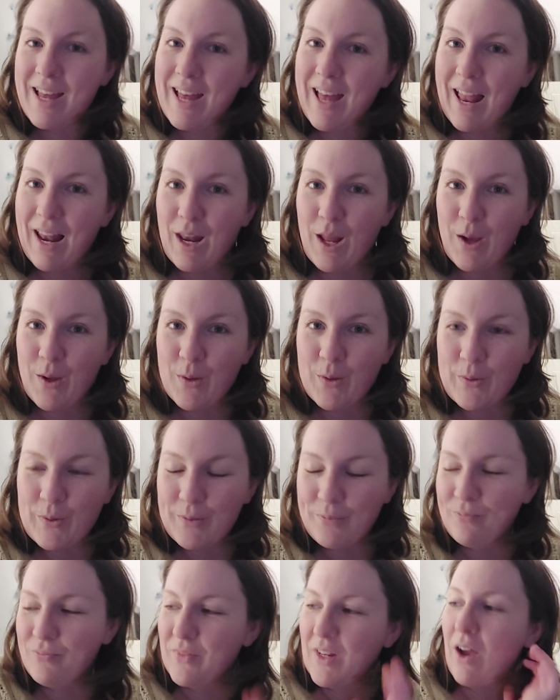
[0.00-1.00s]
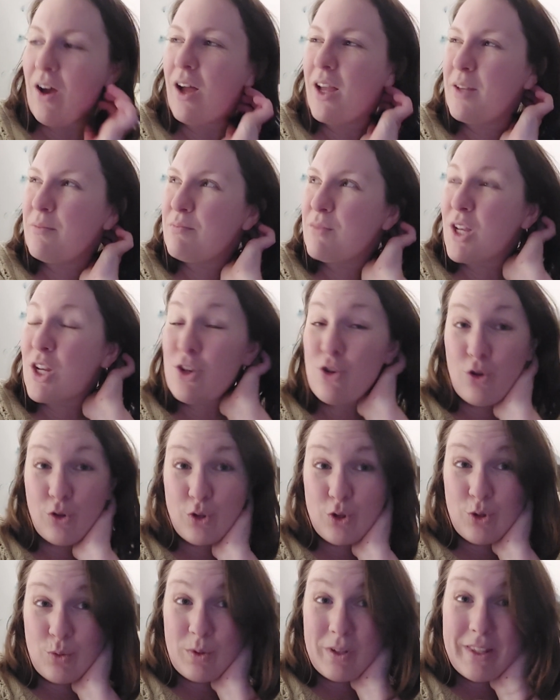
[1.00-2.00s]
Hello. I'm not
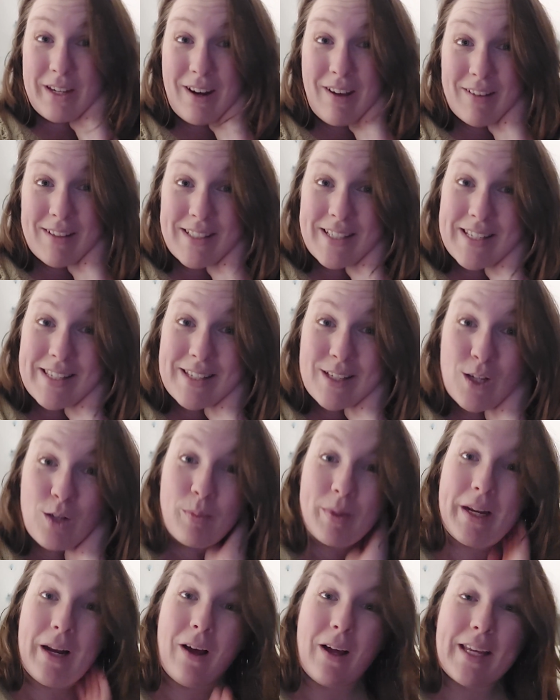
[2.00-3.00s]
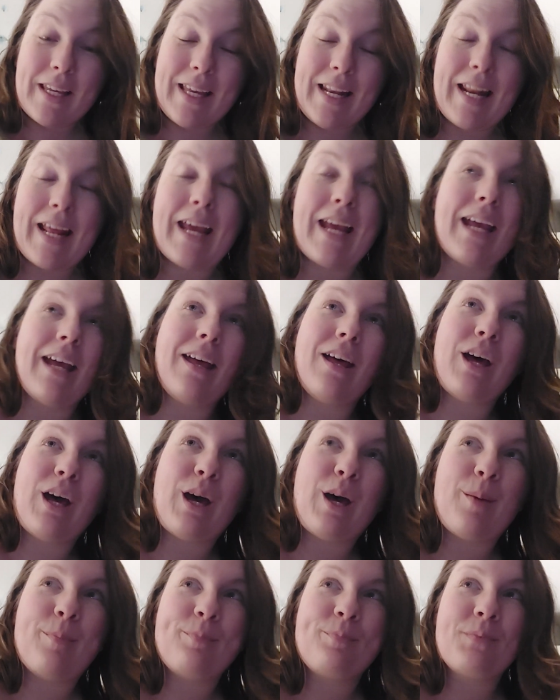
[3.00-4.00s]
sure what the lighting is going to be like in here.
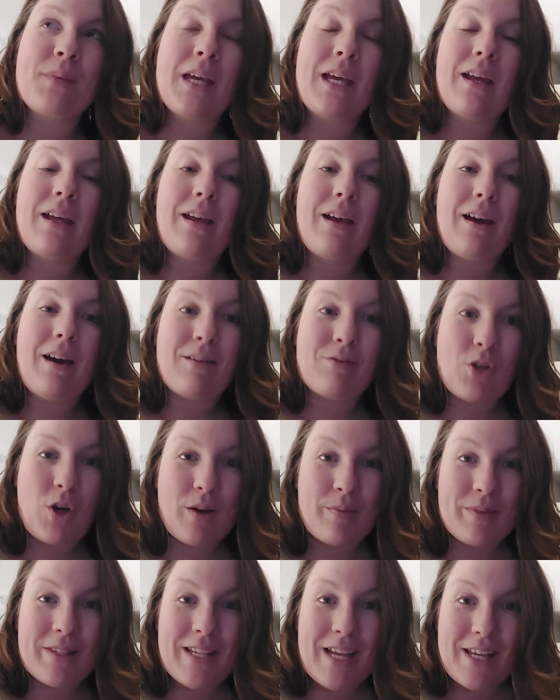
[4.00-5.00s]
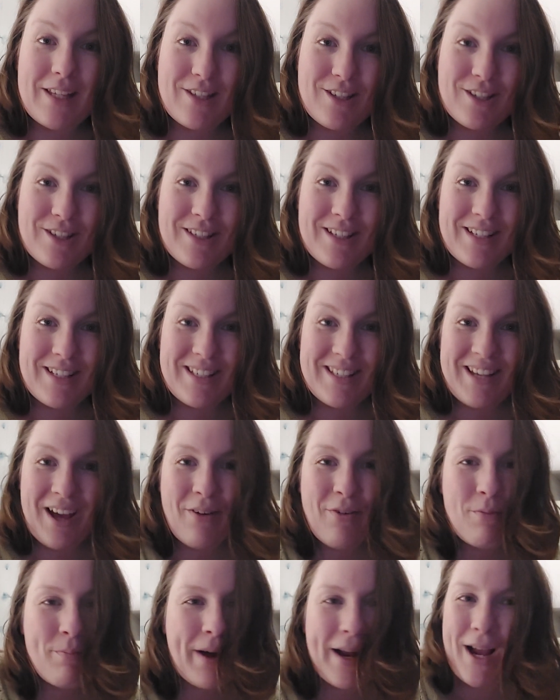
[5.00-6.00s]
I've I've got upstairs just to discover
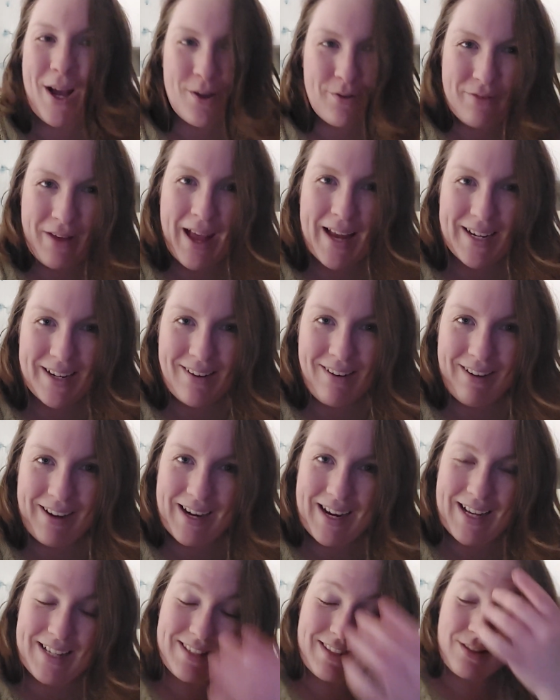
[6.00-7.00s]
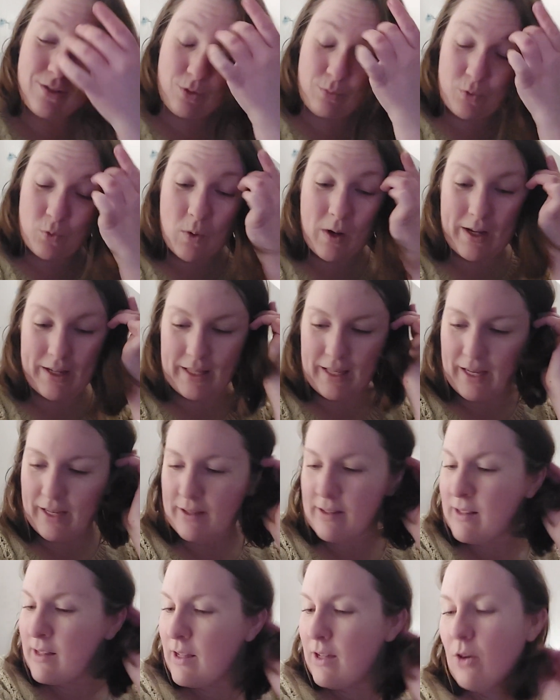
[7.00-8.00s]
my overhead light has stopped working.
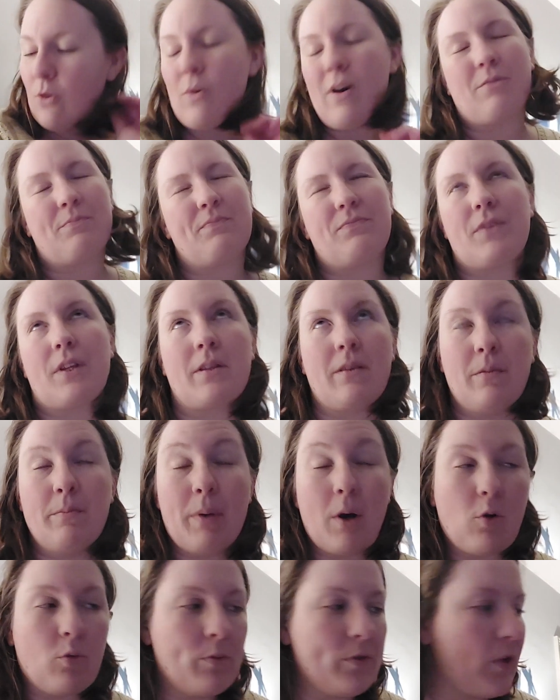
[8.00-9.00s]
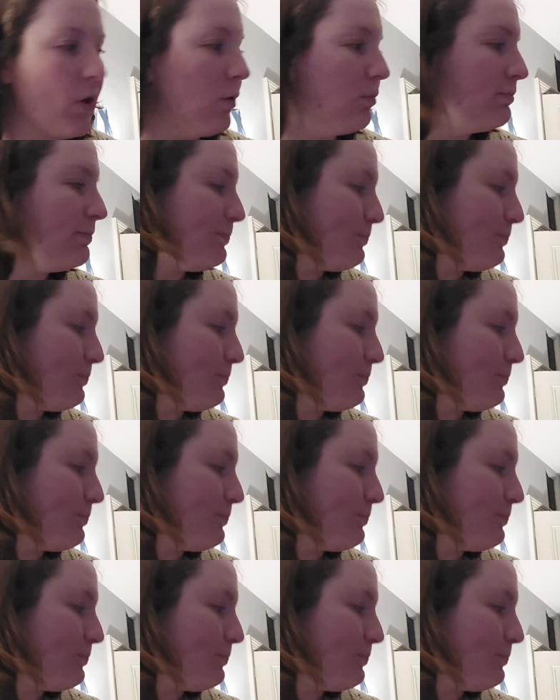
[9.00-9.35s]
Well, the bulb's gone.